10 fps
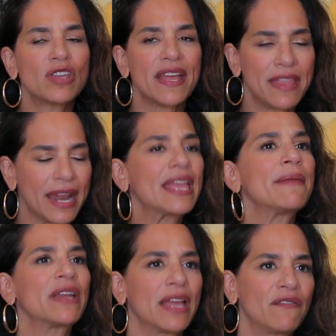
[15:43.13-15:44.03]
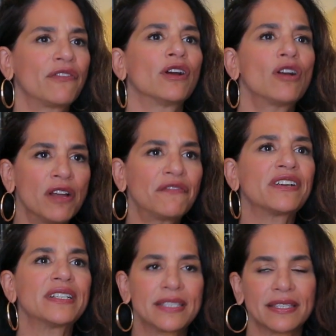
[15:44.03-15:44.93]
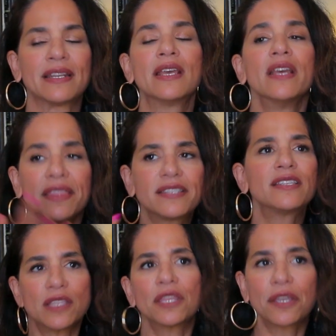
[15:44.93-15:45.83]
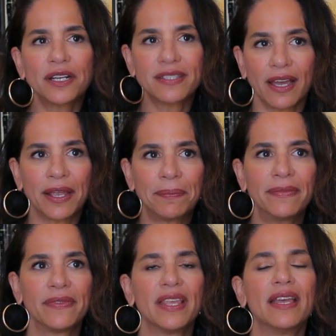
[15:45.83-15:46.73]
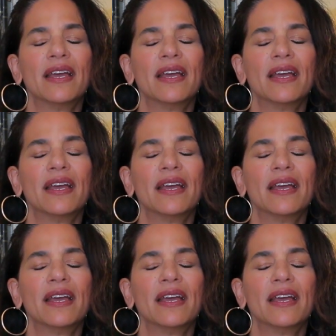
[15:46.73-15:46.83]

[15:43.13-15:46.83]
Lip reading: And then I came again for a conference, and this is the third time.